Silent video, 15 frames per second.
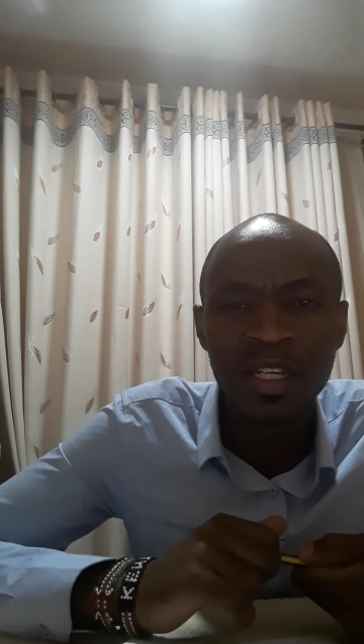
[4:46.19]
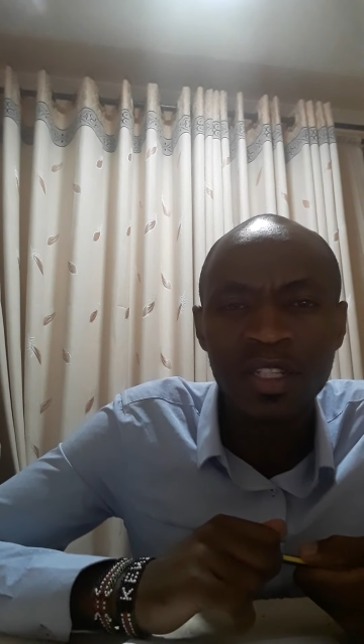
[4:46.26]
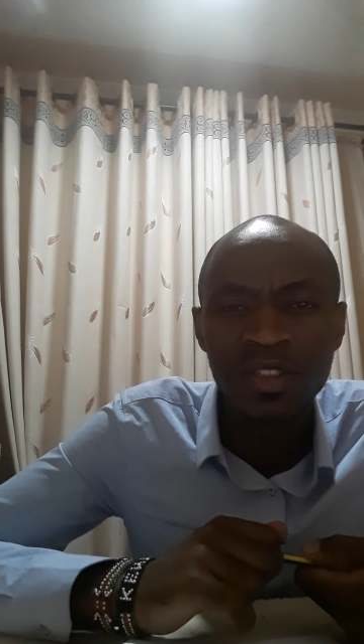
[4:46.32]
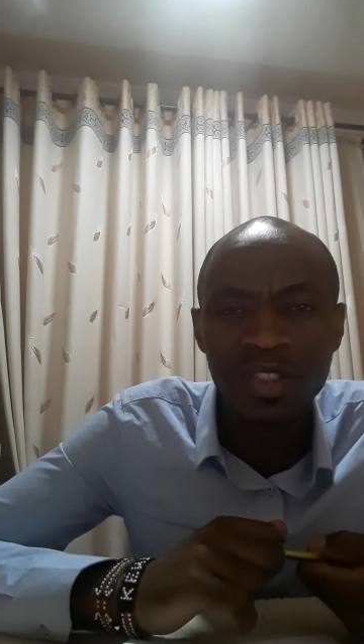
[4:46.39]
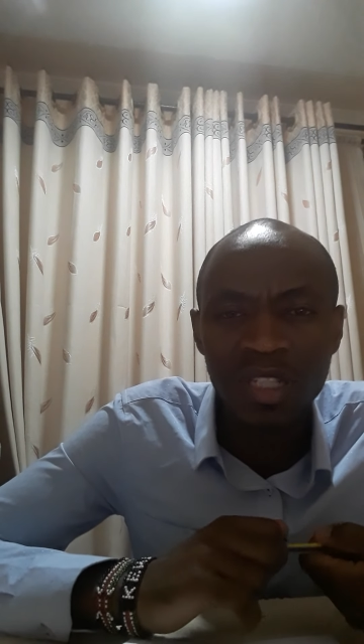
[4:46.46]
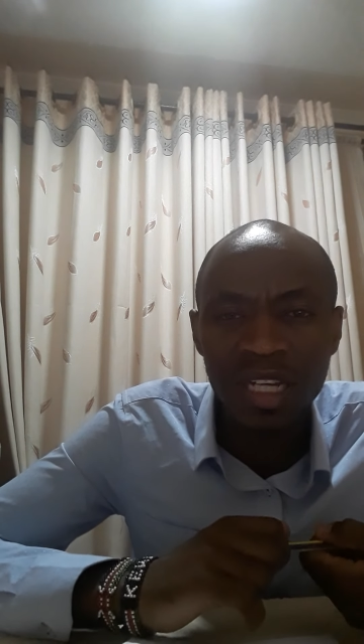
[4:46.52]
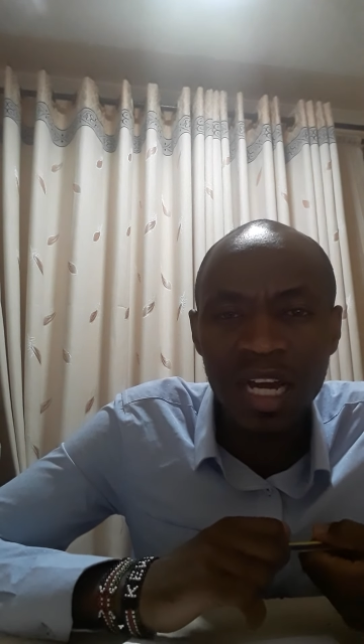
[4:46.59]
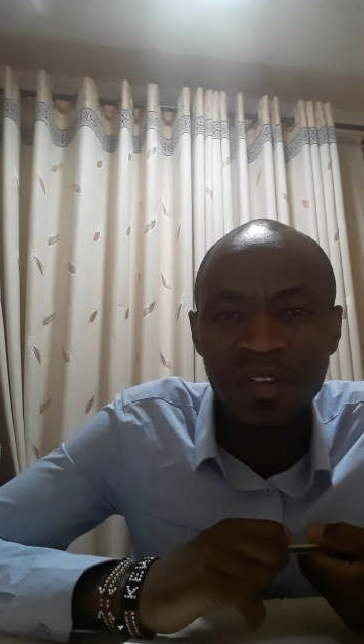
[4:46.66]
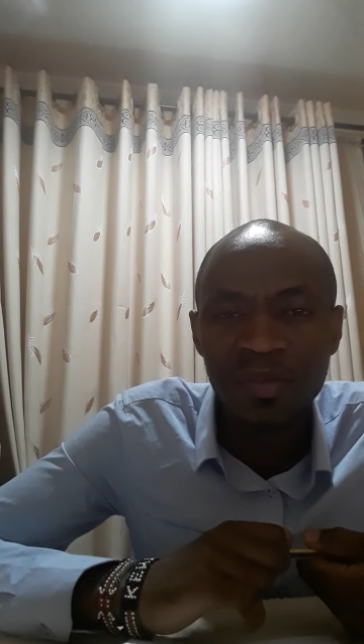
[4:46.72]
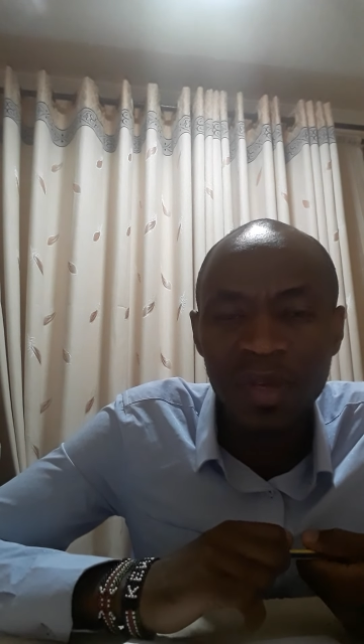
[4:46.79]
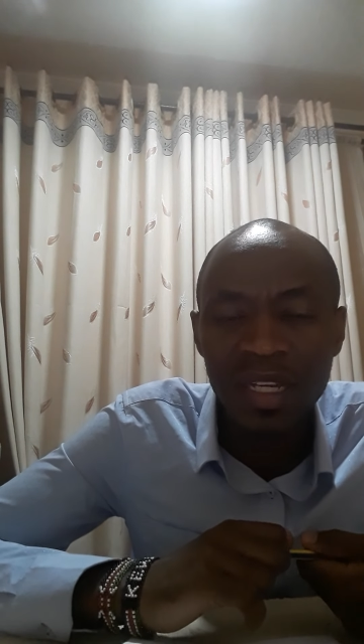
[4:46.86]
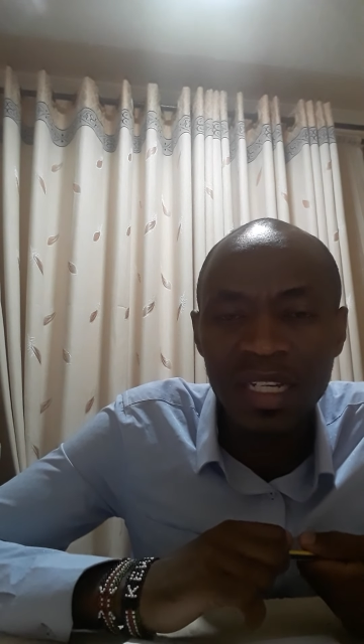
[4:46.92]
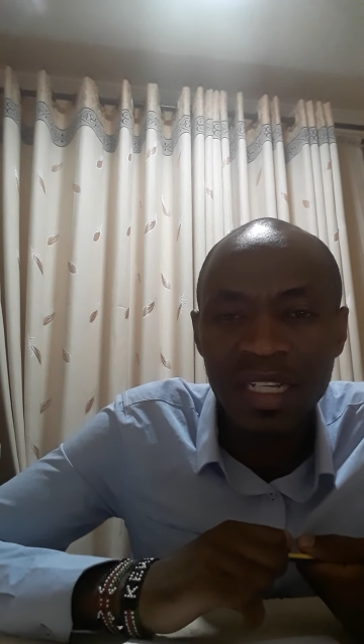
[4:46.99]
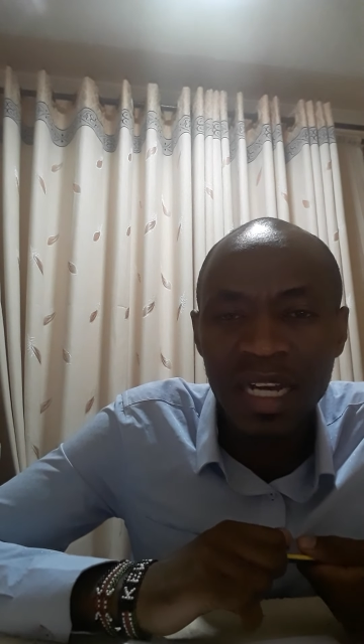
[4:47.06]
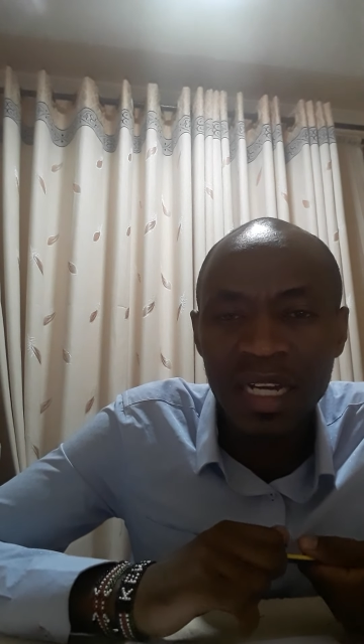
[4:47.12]
So the
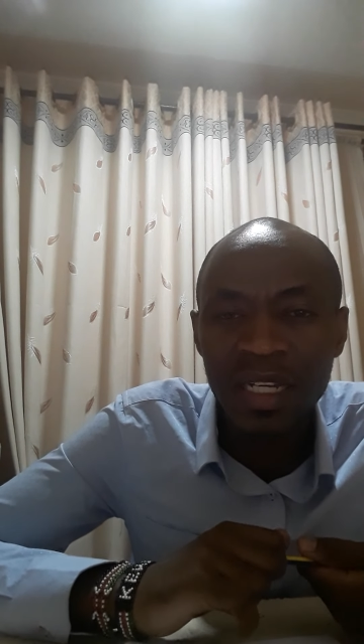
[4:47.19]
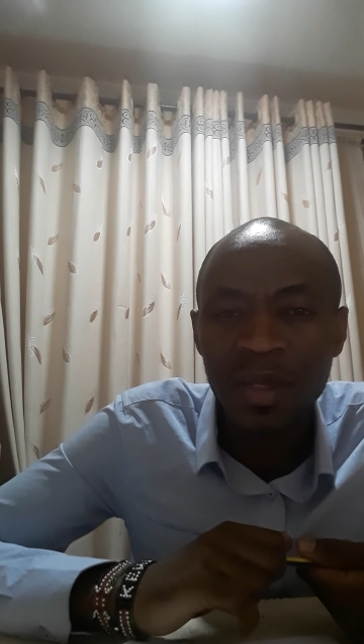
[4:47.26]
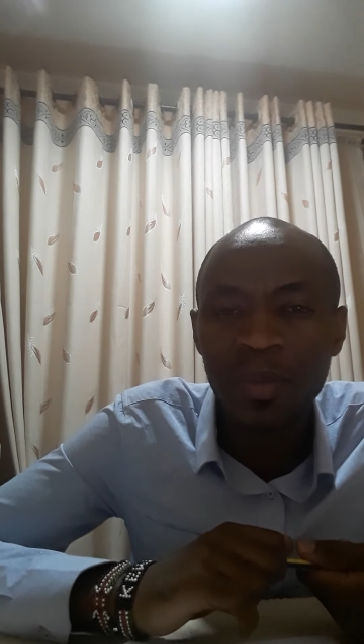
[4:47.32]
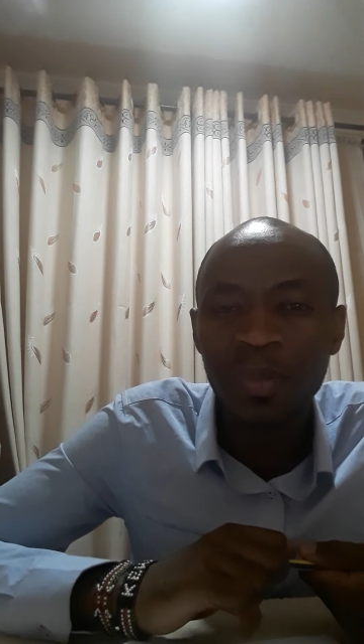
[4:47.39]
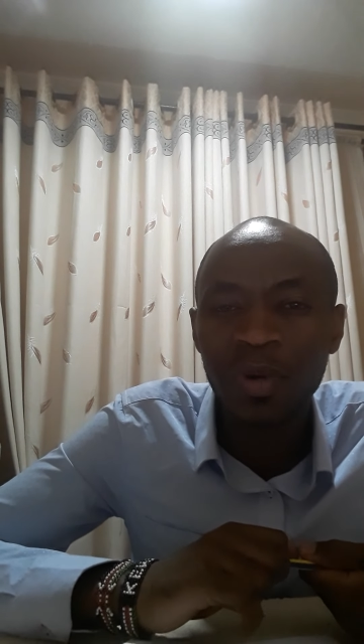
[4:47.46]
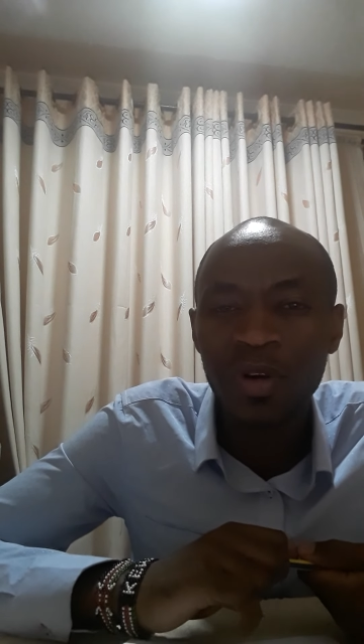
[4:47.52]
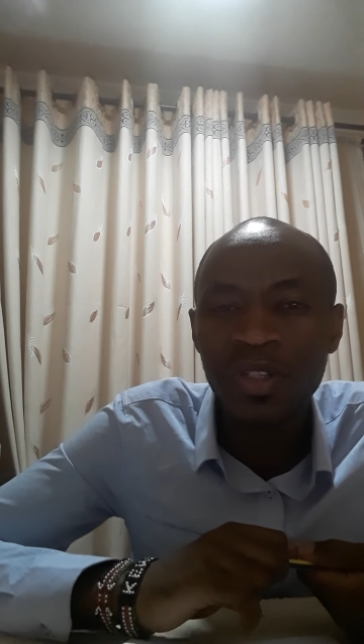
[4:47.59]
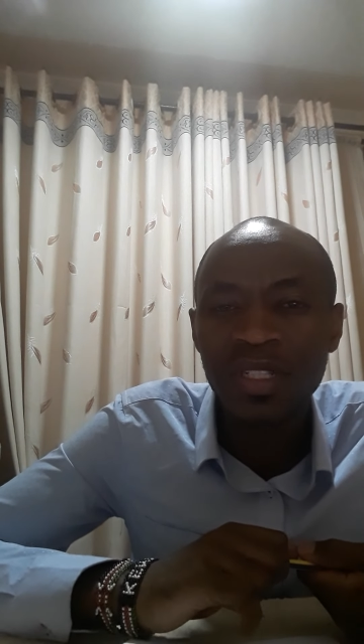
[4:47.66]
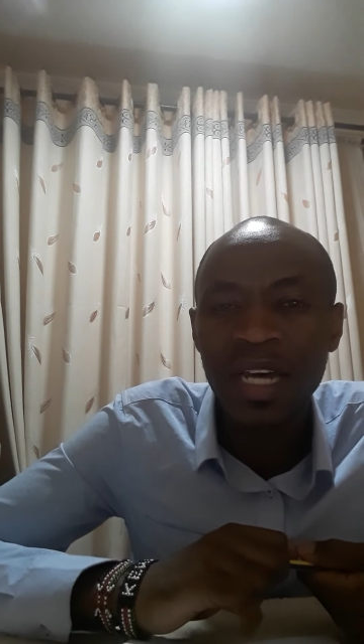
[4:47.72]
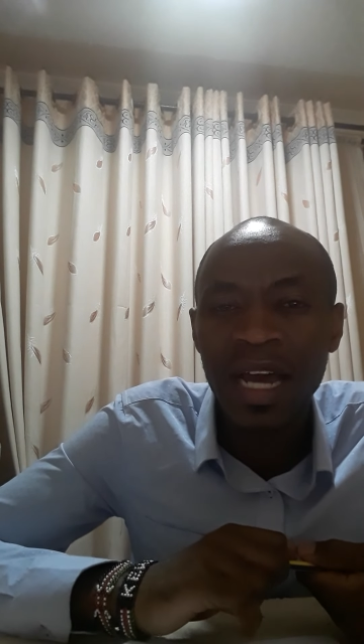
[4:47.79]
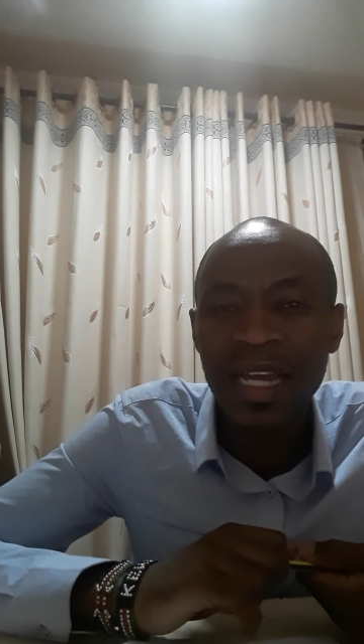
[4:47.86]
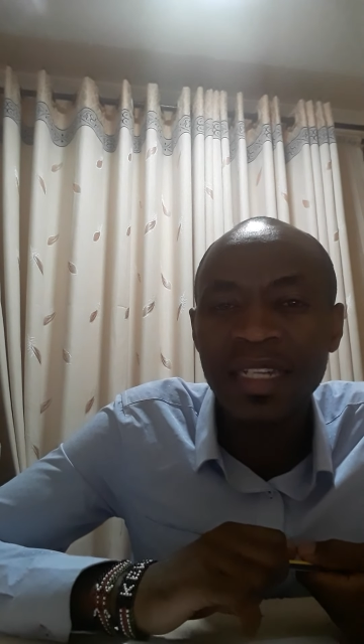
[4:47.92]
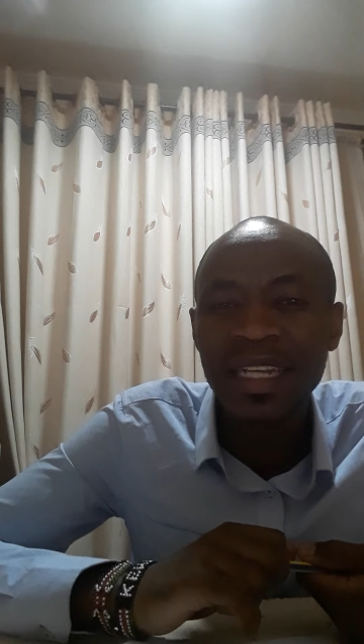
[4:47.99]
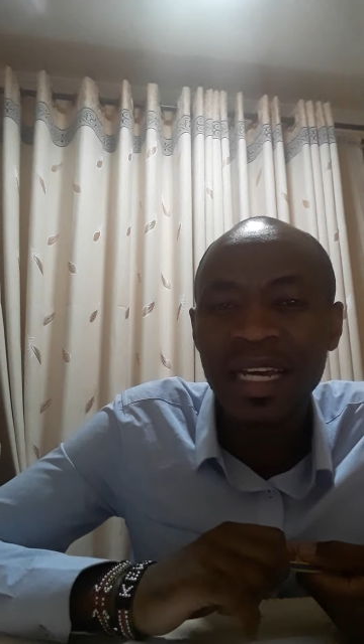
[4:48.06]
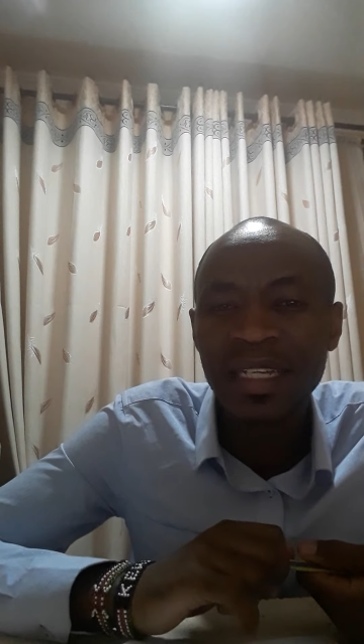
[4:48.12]
government can impose
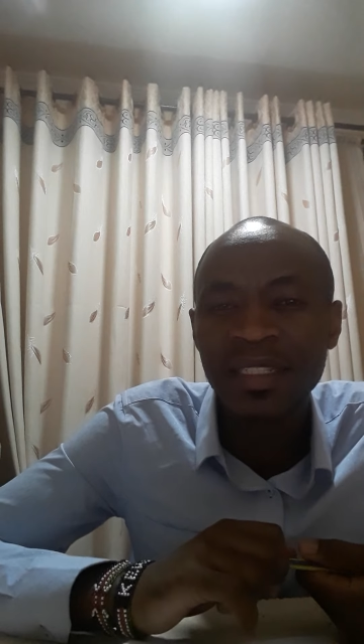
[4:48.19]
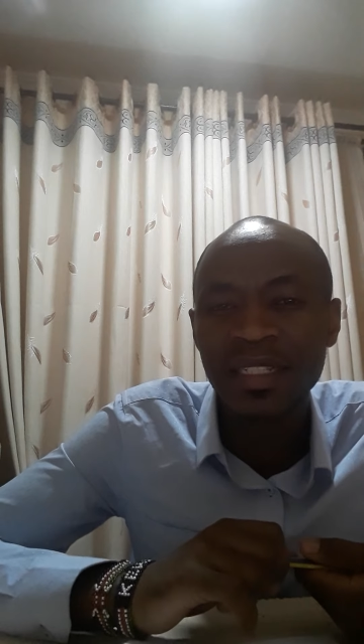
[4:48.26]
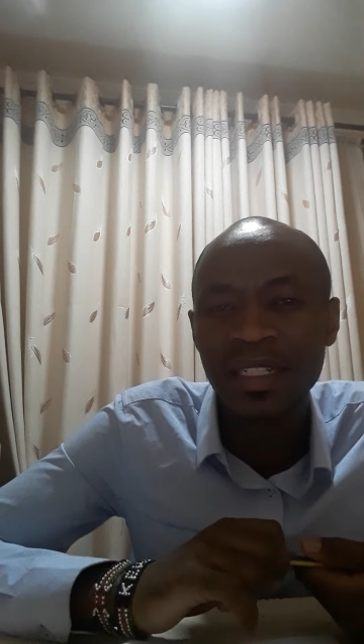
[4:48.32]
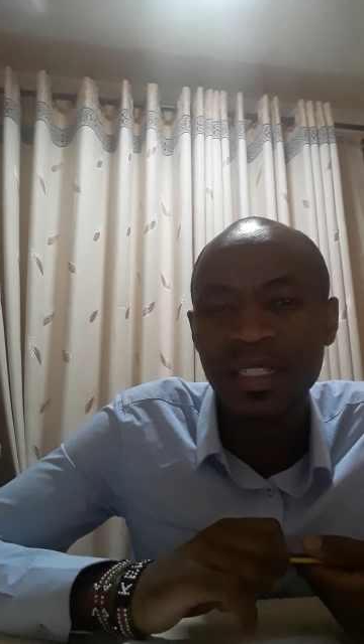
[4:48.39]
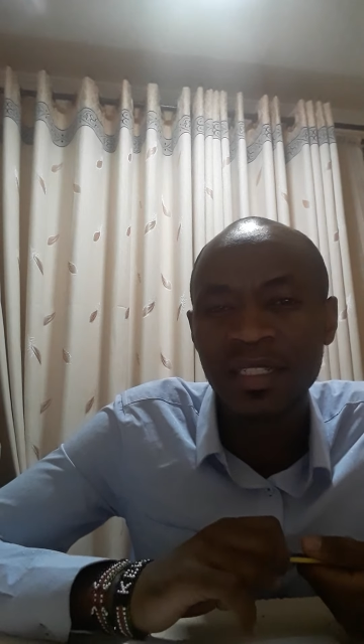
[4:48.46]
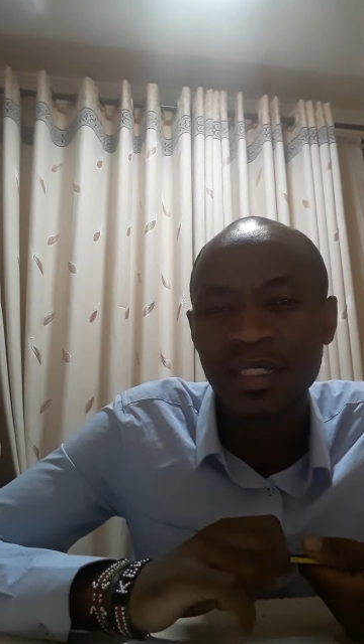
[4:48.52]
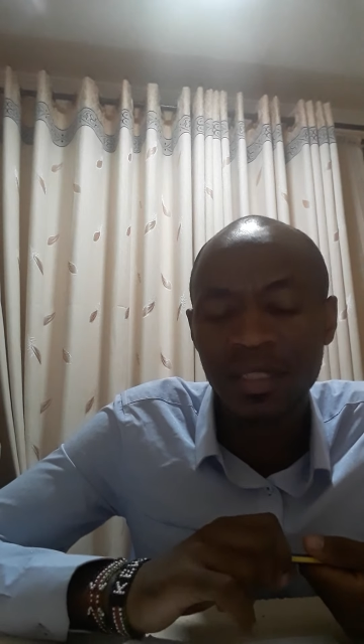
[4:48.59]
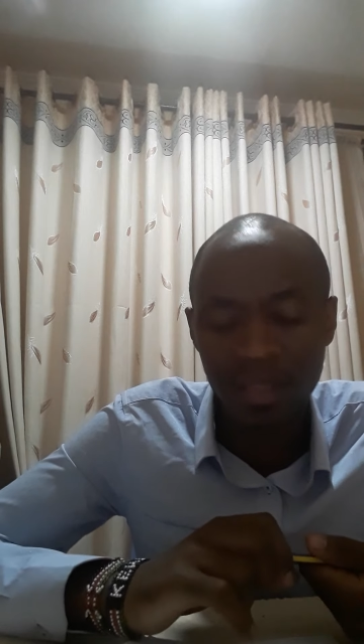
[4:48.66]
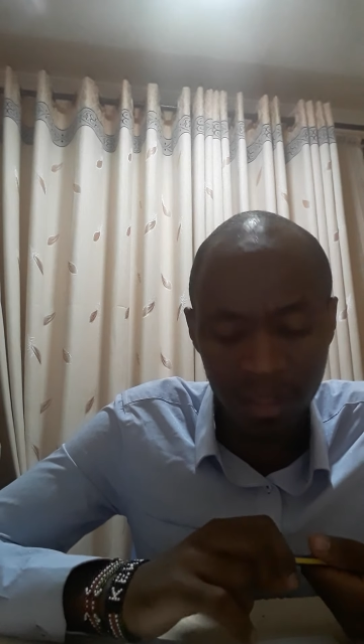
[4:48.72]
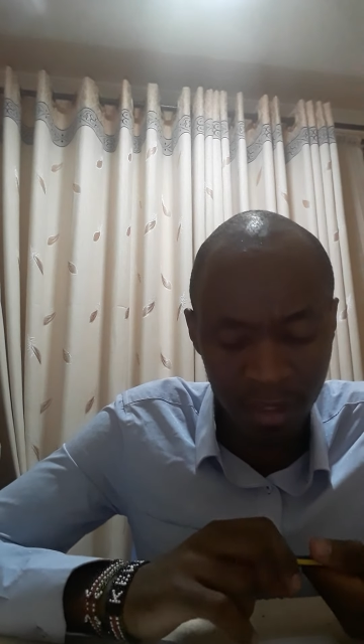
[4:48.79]
high taxes